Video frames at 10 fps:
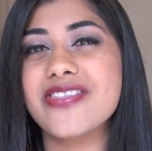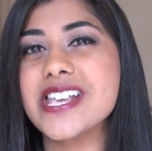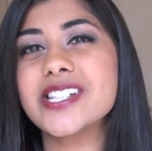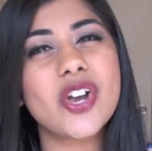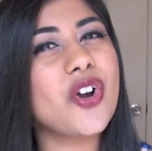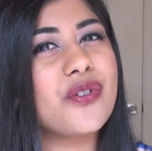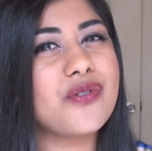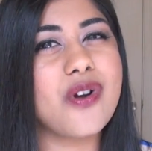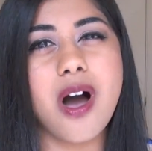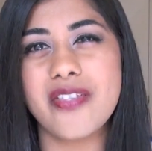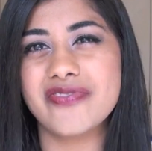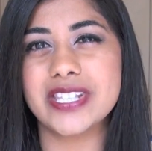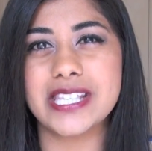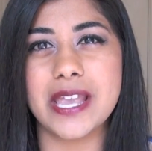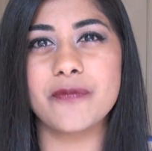these are not
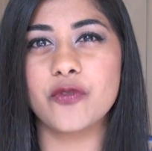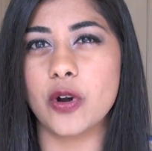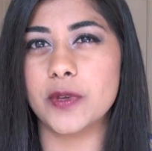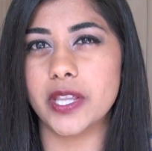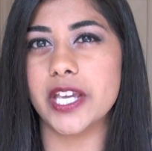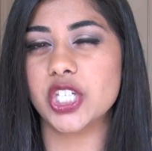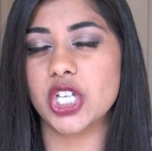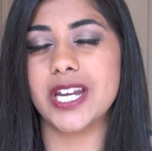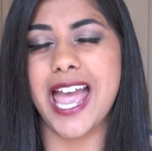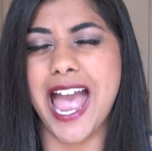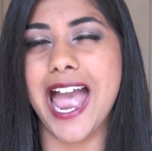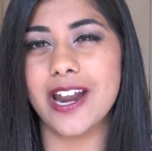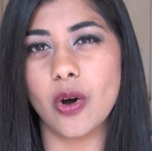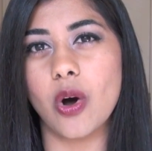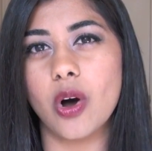the same formulation
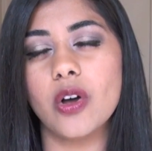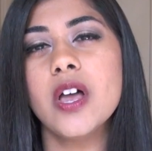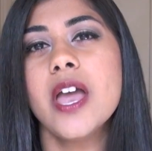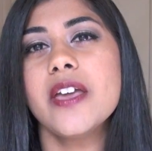at all.